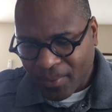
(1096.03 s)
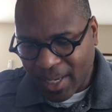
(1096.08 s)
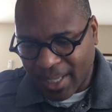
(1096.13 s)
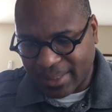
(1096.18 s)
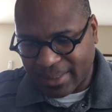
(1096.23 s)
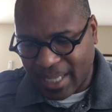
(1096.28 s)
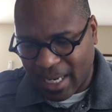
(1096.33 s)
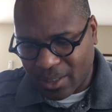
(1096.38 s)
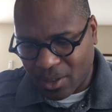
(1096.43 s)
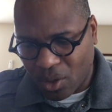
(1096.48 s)

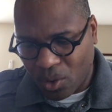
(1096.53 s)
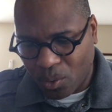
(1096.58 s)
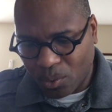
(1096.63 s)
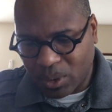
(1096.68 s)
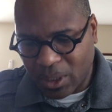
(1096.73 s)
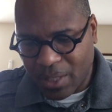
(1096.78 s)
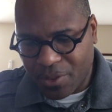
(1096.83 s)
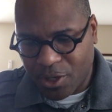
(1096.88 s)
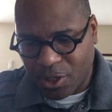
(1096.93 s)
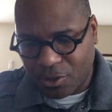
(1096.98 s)
And not
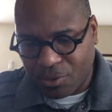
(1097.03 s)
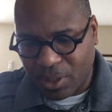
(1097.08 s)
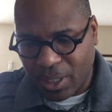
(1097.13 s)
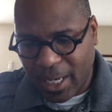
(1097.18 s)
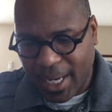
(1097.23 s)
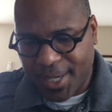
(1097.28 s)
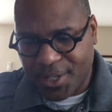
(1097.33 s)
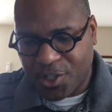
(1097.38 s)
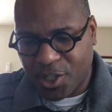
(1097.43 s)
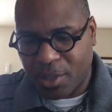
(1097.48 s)
only the
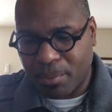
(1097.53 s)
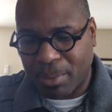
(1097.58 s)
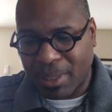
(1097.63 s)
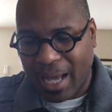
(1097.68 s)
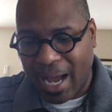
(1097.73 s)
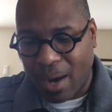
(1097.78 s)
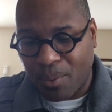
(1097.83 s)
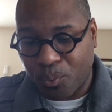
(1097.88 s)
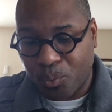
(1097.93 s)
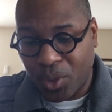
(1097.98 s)
creation,
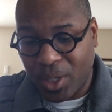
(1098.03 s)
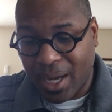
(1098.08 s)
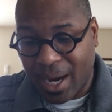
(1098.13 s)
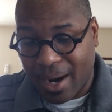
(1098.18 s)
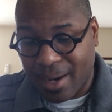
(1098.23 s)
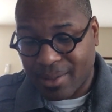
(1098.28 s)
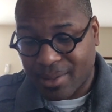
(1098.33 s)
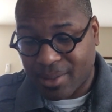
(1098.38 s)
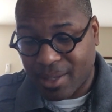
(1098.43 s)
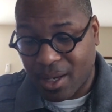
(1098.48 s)
but we
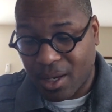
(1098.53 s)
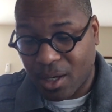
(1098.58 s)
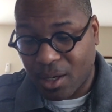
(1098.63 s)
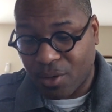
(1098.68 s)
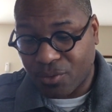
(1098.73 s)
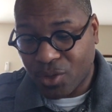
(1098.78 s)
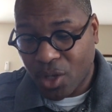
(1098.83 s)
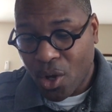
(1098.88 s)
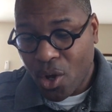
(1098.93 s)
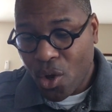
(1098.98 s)

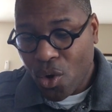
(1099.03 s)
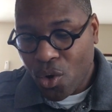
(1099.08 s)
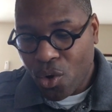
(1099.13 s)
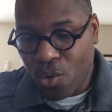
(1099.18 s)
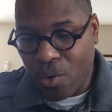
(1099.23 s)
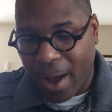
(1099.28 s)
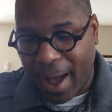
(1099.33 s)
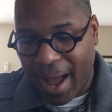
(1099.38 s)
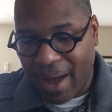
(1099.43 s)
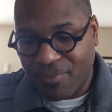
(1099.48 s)
ourselves
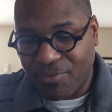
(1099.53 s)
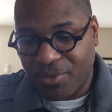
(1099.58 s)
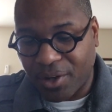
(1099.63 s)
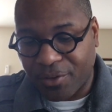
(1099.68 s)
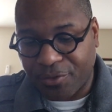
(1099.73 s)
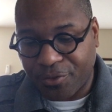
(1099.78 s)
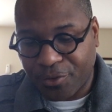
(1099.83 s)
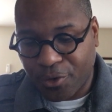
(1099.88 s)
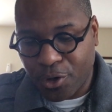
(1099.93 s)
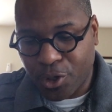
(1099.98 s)
who have the
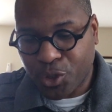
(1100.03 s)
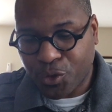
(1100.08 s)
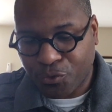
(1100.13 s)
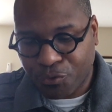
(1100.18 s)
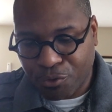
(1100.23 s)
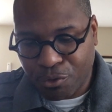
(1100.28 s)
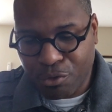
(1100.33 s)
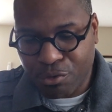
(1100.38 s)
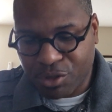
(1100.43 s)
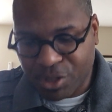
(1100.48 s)
first
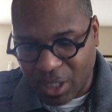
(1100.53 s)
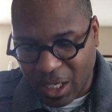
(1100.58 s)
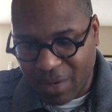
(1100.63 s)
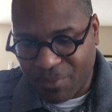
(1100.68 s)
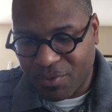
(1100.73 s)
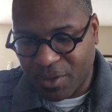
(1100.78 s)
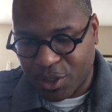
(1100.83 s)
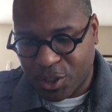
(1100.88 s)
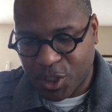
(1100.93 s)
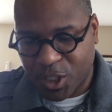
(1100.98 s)
fruits
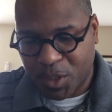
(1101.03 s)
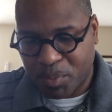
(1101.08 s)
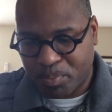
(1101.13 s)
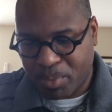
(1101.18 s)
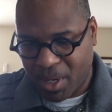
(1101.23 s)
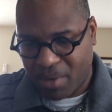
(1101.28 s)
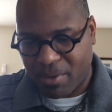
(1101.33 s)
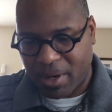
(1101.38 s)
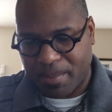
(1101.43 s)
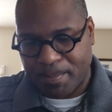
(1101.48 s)
of the
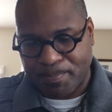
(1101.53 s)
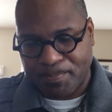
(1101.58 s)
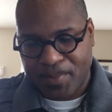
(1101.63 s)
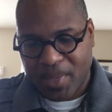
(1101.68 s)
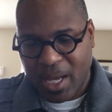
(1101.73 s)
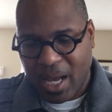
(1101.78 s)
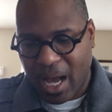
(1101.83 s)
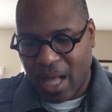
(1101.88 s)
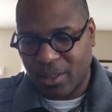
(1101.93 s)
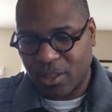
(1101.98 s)
Spirit
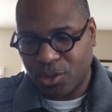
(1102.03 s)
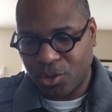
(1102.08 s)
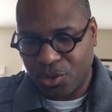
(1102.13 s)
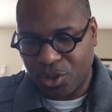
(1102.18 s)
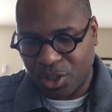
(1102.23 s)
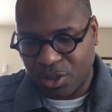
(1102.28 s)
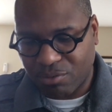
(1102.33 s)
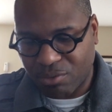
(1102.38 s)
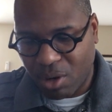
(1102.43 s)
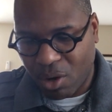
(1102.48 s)

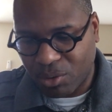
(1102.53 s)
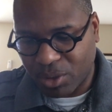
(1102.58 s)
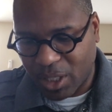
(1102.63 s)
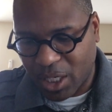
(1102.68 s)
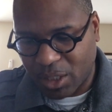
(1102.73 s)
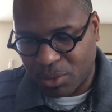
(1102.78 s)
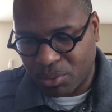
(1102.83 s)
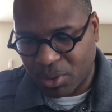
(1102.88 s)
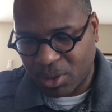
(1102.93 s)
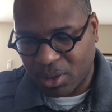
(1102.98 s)
Hallelujah. Grown
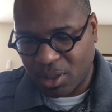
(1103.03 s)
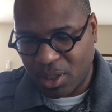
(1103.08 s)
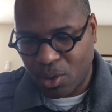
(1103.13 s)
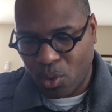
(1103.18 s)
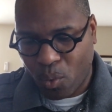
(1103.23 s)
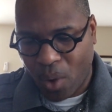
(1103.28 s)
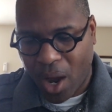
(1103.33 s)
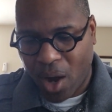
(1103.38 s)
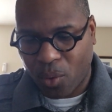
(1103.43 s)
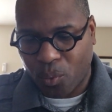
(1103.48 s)
inwardly
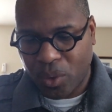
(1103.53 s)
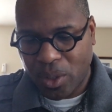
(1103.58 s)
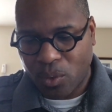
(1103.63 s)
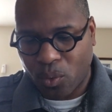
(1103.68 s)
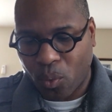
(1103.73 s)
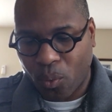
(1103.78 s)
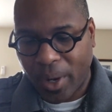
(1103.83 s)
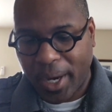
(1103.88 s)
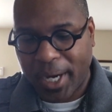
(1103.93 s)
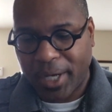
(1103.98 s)
while we
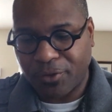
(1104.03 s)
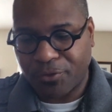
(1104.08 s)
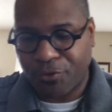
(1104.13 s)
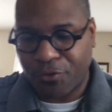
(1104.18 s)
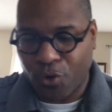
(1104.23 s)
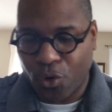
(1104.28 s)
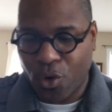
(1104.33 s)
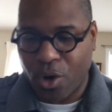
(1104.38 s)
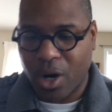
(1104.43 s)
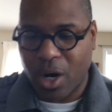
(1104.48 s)
wait
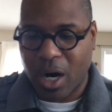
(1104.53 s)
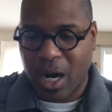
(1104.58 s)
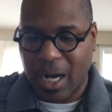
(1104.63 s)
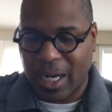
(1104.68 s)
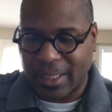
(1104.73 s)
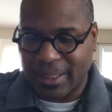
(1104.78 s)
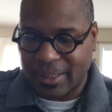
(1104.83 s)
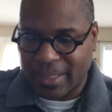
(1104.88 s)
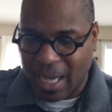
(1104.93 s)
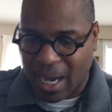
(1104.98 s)
for
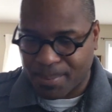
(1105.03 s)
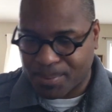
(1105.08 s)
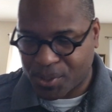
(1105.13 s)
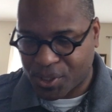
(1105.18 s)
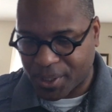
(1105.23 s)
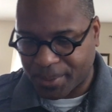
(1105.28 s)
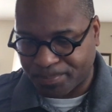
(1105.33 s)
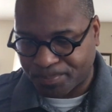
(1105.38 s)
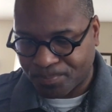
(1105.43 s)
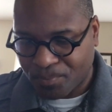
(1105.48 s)

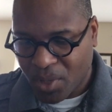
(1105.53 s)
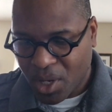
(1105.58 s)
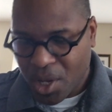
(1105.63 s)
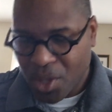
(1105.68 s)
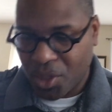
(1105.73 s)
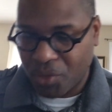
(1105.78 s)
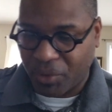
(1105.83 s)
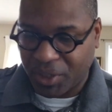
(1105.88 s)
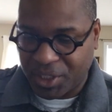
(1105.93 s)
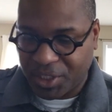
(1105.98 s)
adoption,
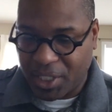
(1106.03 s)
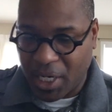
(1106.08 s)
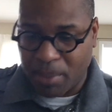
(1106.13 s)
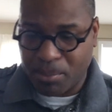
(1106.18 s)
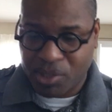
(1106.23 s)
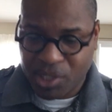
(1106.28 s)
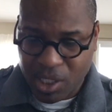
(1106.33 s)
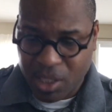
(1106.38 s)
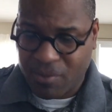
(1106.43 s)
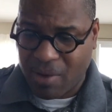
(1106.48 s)
the
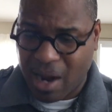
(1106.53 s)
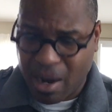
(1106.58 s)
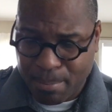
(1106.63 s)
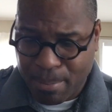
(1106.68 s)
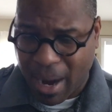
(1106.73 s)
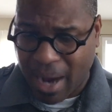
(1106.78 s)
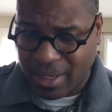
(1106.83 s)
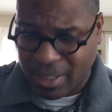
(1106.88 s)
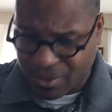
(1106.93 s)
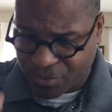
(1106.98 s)
redemption of our
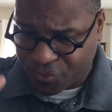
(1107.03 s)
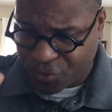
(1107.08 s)
bodies.